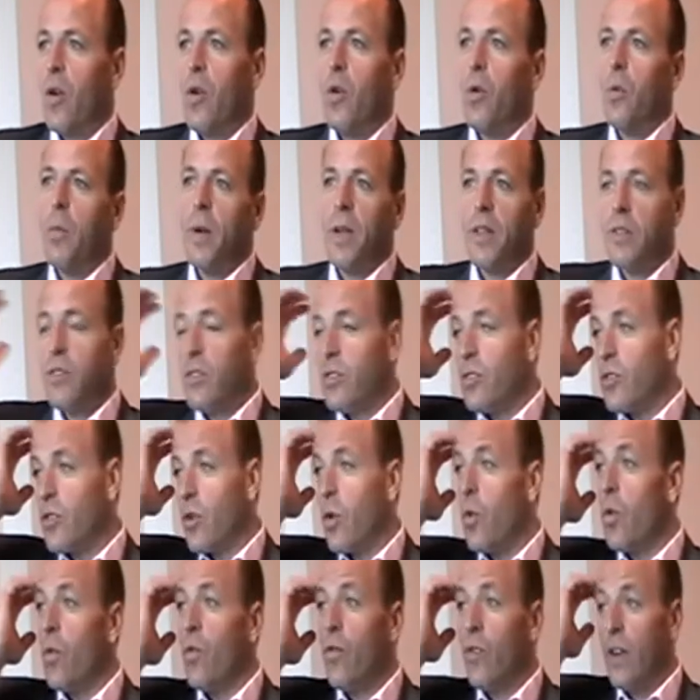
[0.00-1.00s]
who pays the
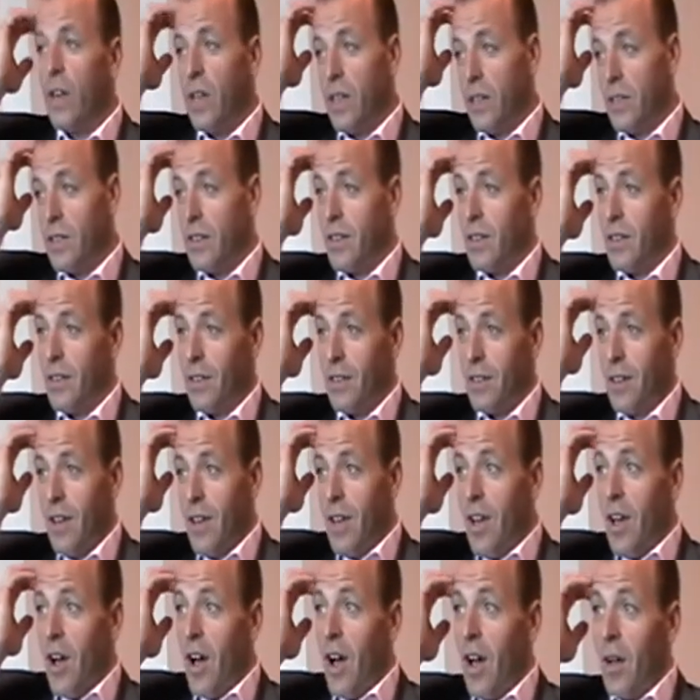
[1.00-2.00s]
school fees and
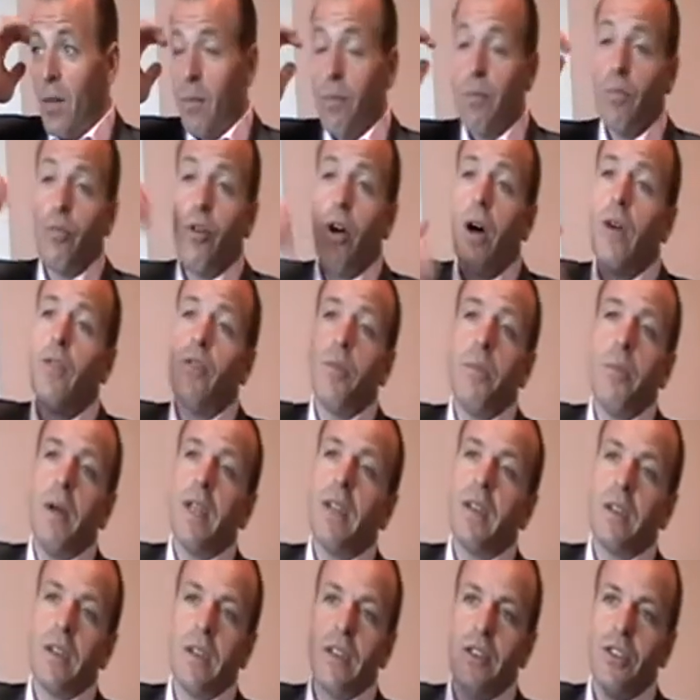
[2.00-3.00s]
private
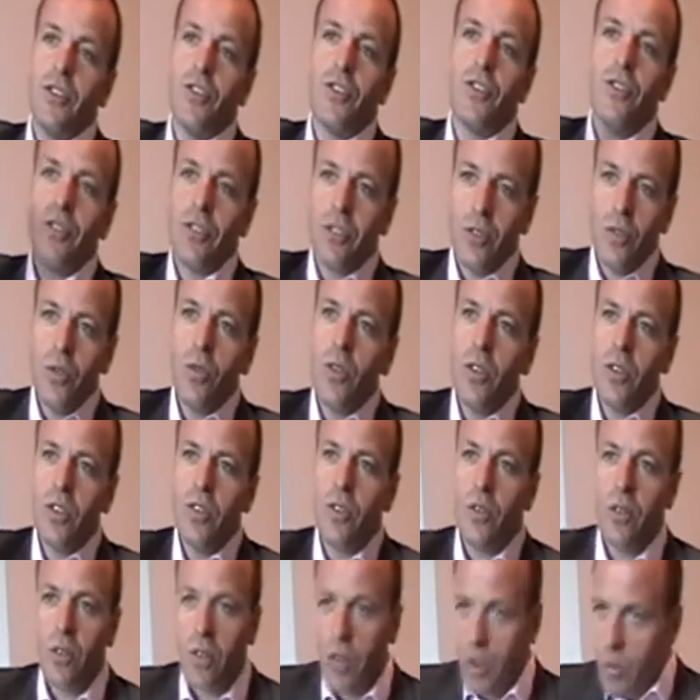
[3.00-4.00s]
medical insurance and all this
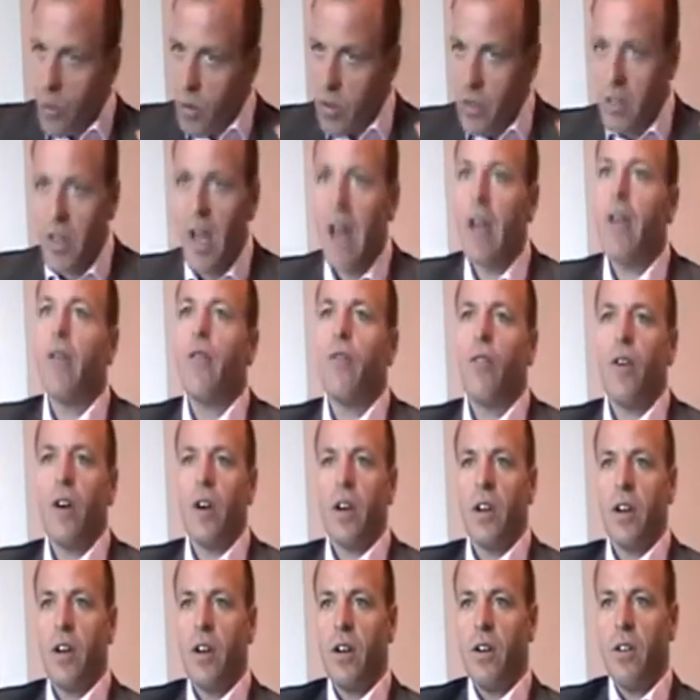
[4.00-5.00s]
sort of thing was
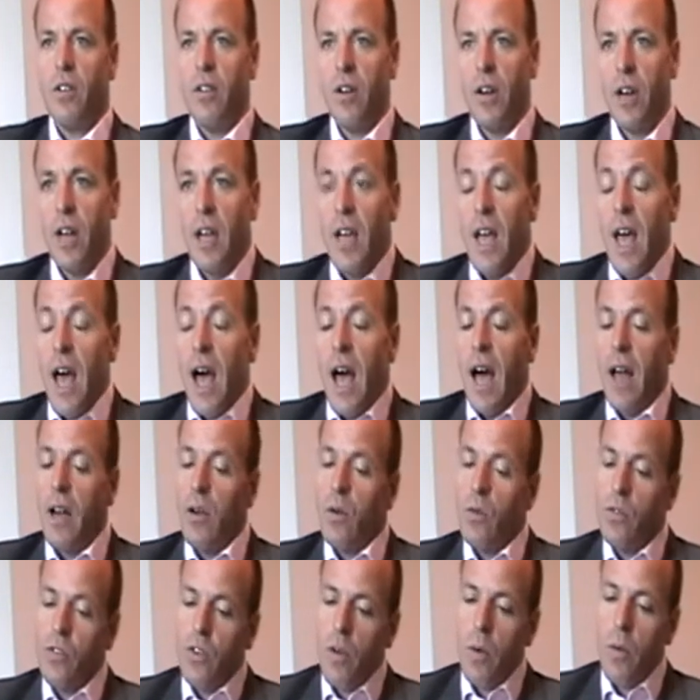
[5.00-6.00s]
terrifying her. And
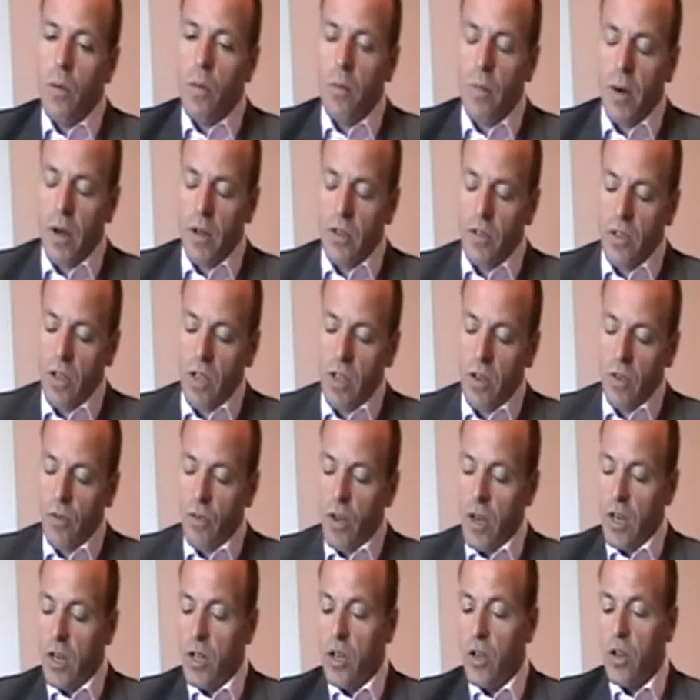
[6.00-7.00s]
also, by seeing her
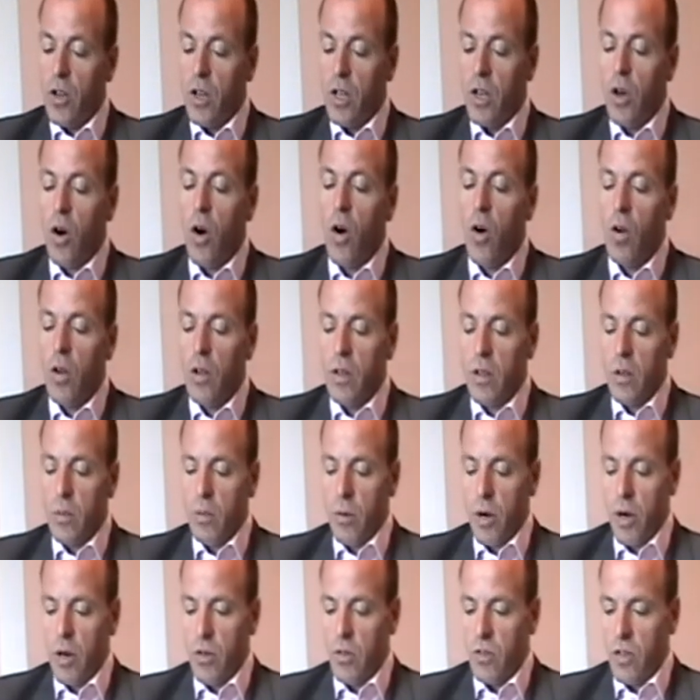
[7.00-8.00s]
very early on in the
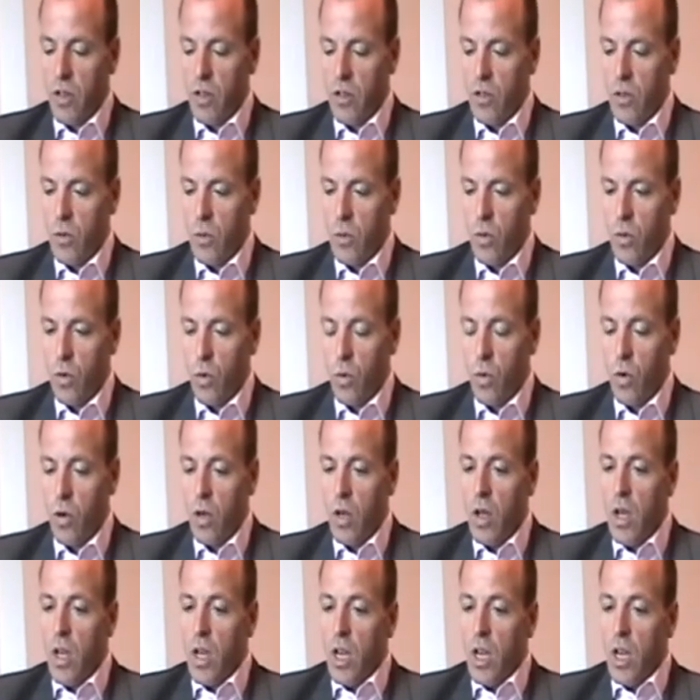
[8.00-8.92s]
process, it was called,